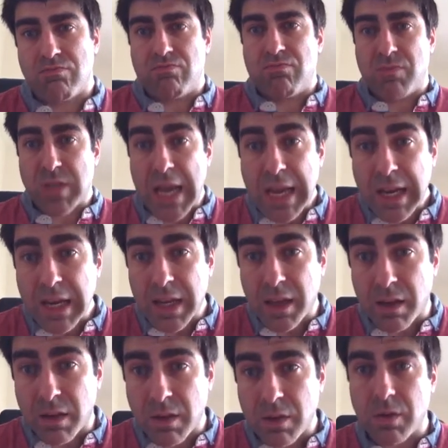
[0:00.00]

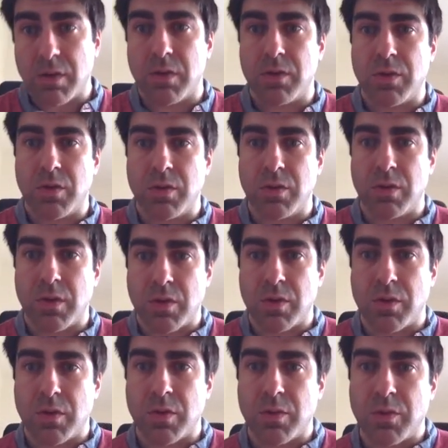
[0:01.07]
tackling or
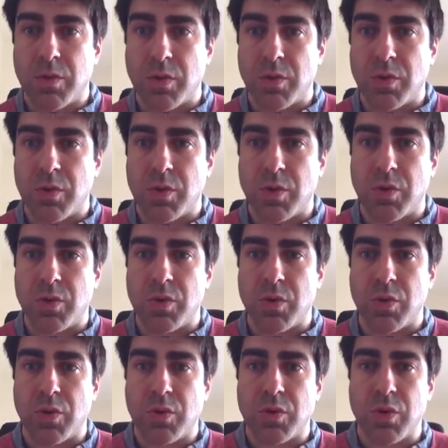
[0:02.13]

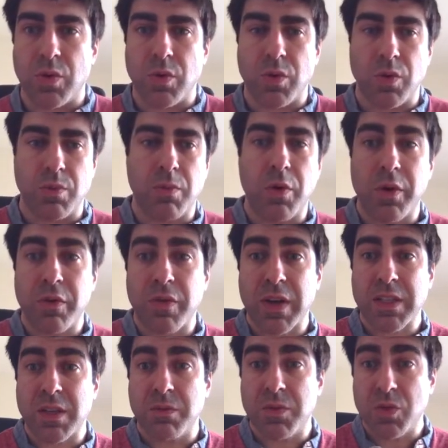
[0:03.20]
to more
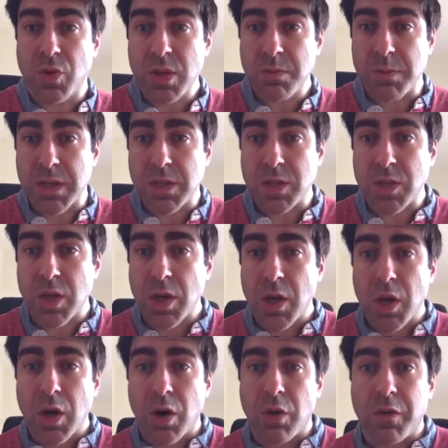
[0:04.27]
effective treatments
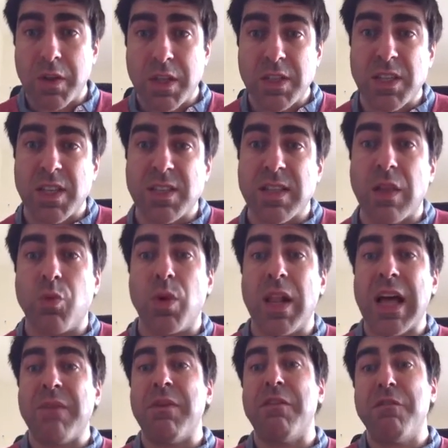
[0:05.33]
of a disease that will
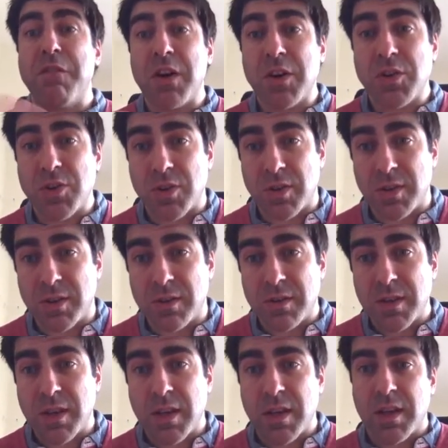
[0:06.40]
have a functional
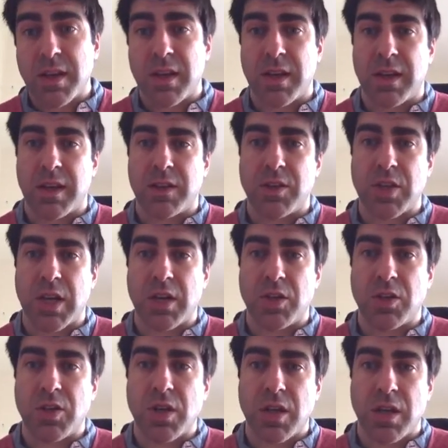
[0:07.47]

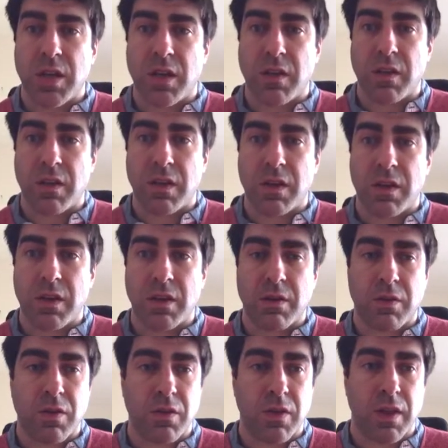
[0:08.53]
change in
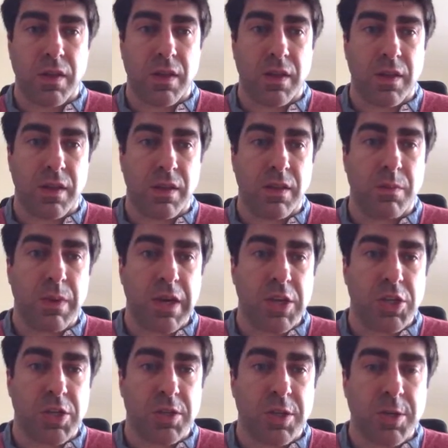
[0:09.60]
the
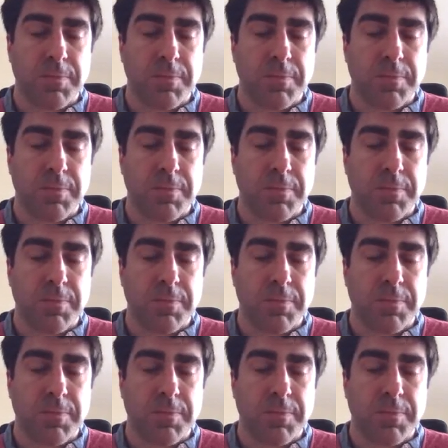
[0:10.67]
patient.